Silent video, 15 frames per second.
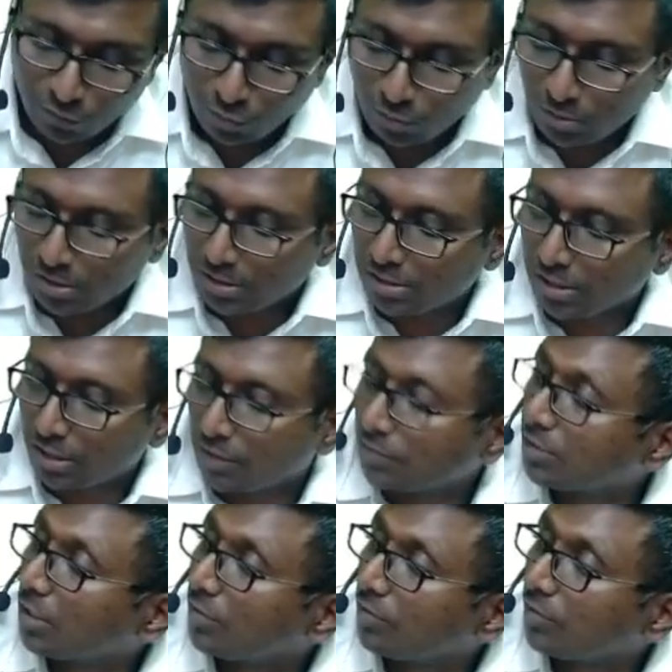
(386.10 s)
goods or sale of
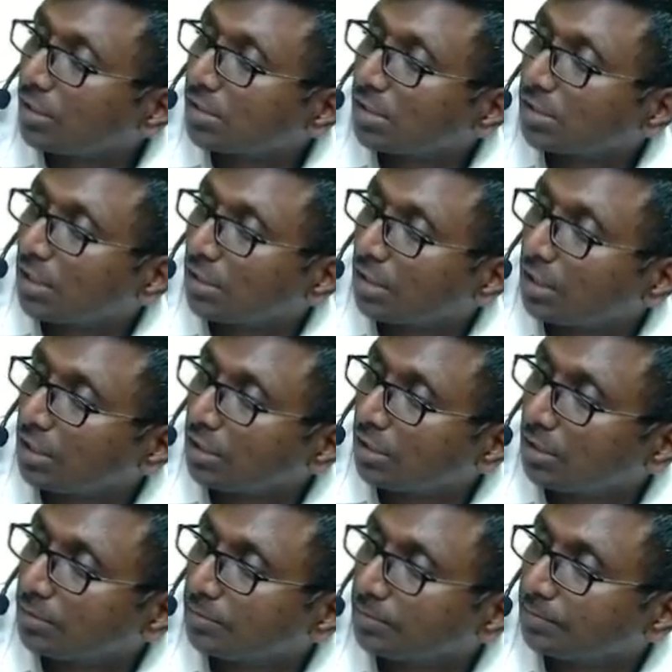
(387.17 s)
services, other
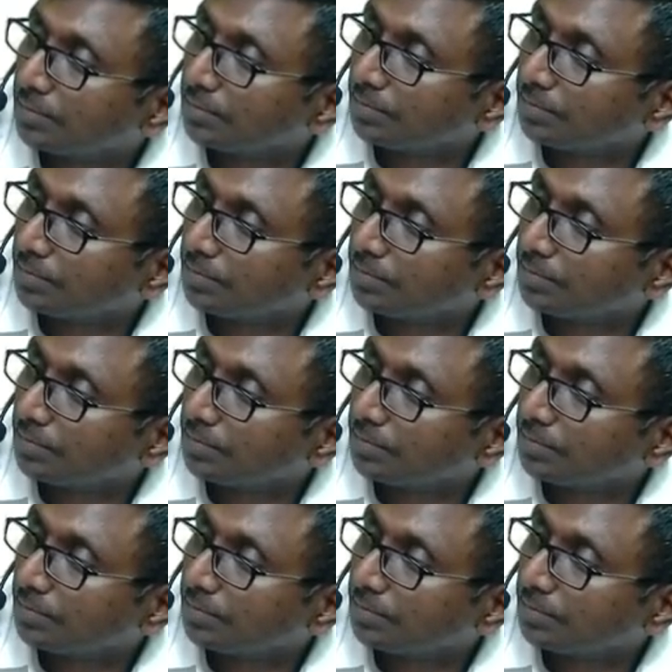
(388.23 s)
income.